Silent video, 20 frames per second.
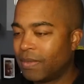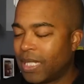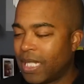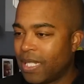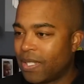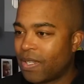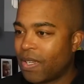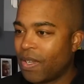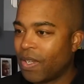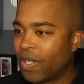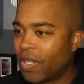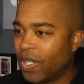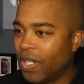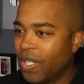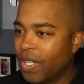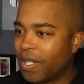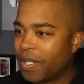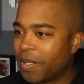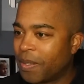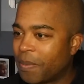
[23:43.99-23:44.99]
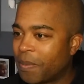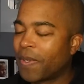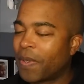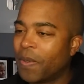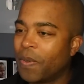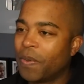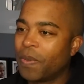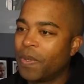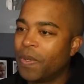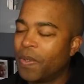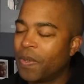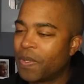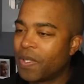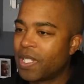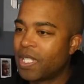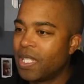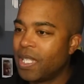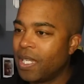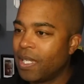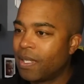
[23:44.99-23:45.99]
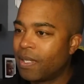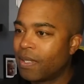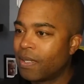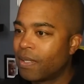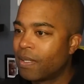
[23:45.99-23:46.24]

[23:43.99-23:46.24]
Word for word: He's gone good. Oh no, the snake.